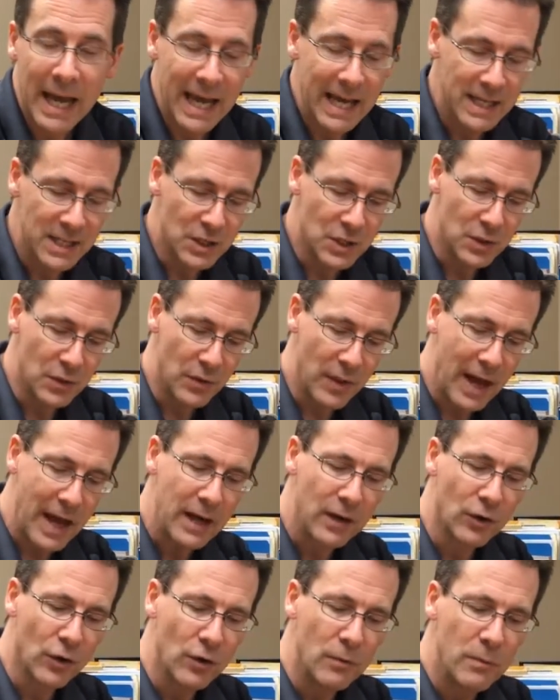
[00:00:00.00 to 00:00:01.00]
And to
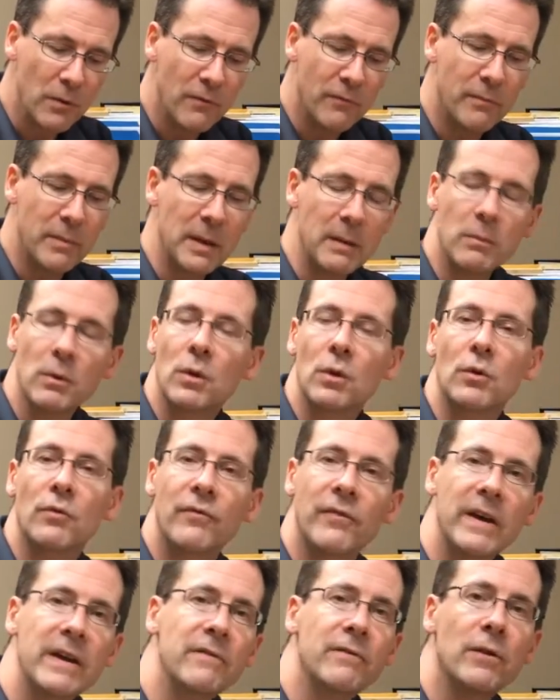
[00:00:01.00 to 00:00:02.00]
that group of people who
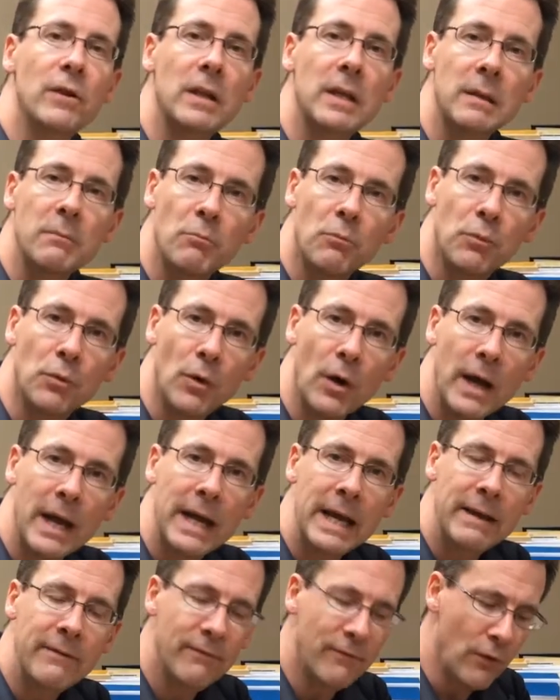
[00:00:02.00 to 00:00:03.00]
faithfully
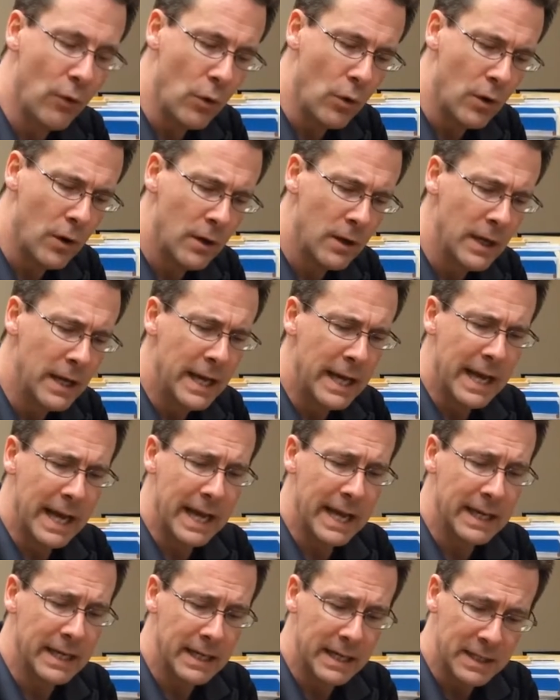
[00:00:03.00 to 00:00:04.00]
pray for
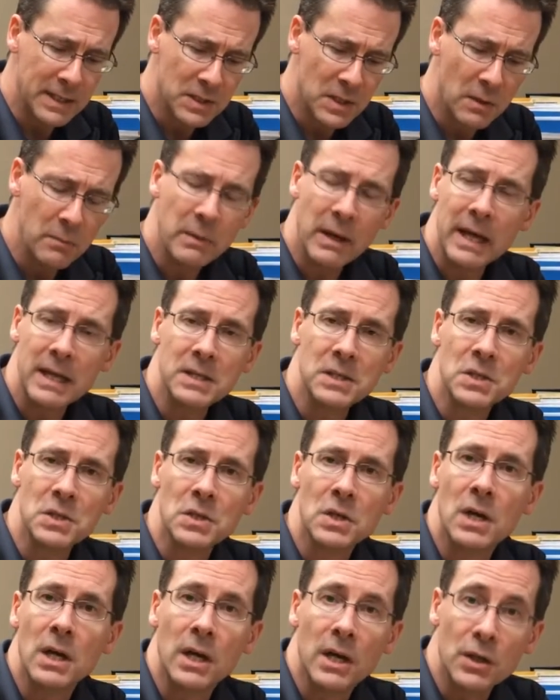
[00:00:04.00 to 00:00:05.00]
and in some
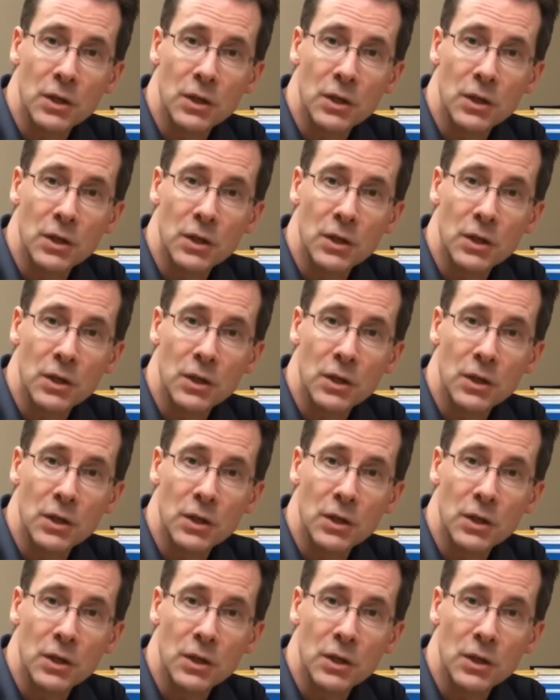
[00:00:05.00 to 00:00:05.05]
cases